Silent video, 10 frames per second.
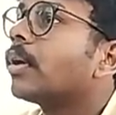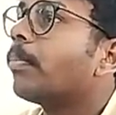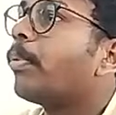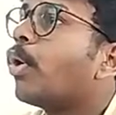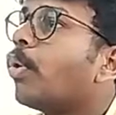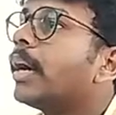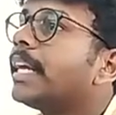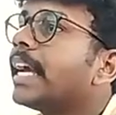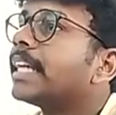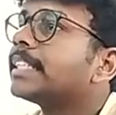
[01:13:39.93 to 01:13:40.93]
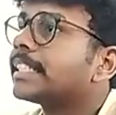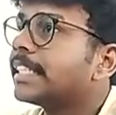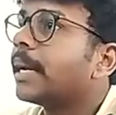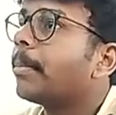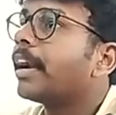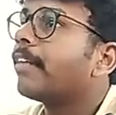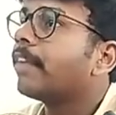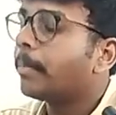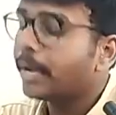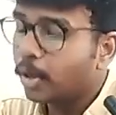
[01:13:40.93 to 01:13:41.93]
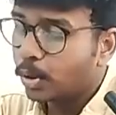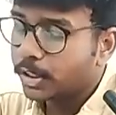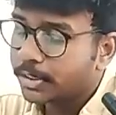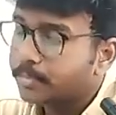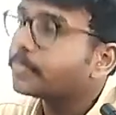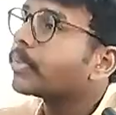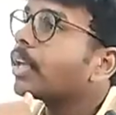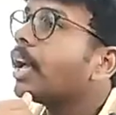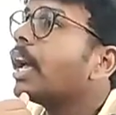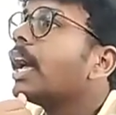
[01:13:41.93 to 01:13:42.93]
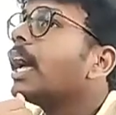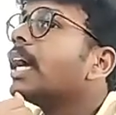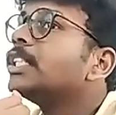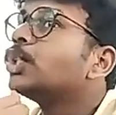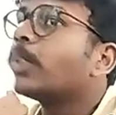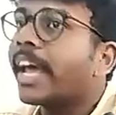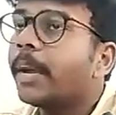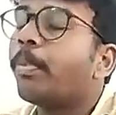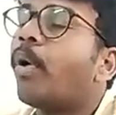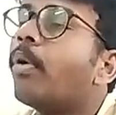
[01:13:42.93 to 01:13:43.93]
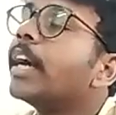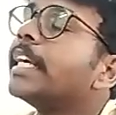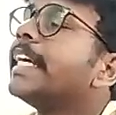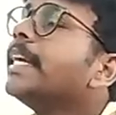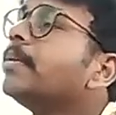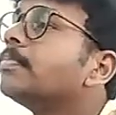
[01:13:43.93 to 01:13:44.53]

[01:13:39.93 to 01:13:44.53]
Poverty and sustainable development goals. To end poverty,